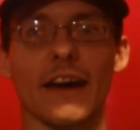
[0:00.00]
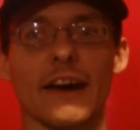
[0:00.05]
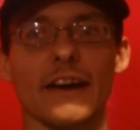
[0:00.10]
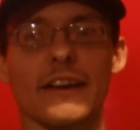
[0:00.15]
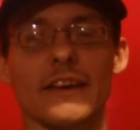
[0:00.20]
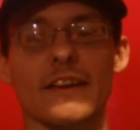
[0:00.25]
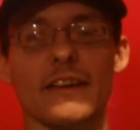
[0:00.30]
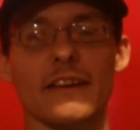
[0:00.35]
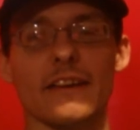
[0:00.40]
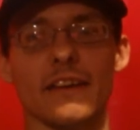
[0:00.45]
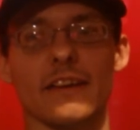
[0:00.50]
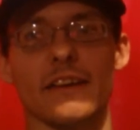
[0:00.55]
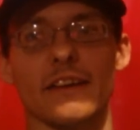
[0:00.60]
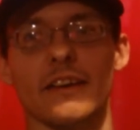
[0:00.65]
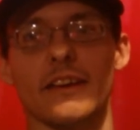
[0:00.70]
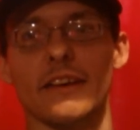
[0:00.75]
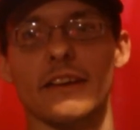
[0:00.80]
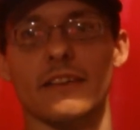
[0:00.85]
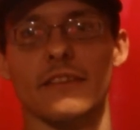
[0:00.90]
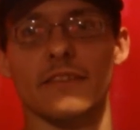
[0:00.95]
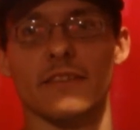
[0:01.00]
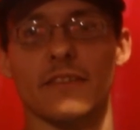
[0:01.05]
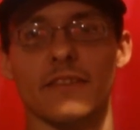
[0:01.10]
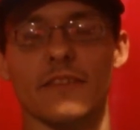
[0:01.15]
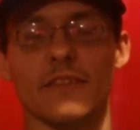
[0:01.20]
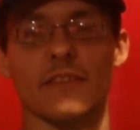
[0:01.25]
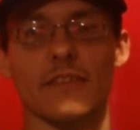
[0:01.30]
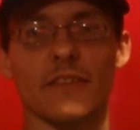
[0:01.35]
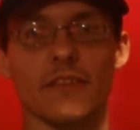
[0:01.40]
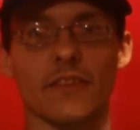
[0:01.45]
I didn't get
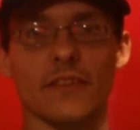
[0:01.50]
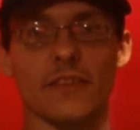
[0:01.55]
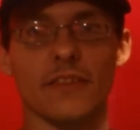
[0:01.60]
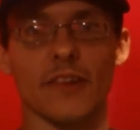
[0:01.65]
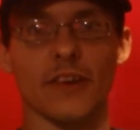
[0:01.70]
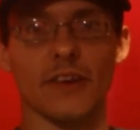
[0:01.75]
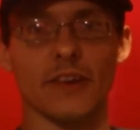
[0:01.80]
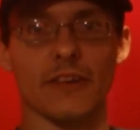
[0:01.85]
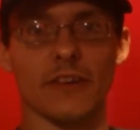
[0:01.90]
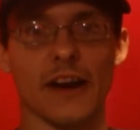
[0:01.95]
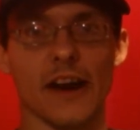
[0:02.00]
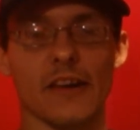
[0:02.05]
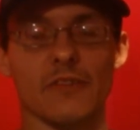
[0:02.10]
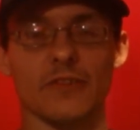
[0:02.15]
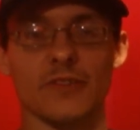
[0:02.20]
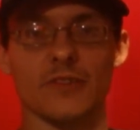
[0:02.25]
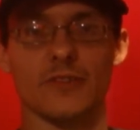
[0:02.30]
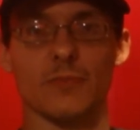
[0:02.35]
the gravel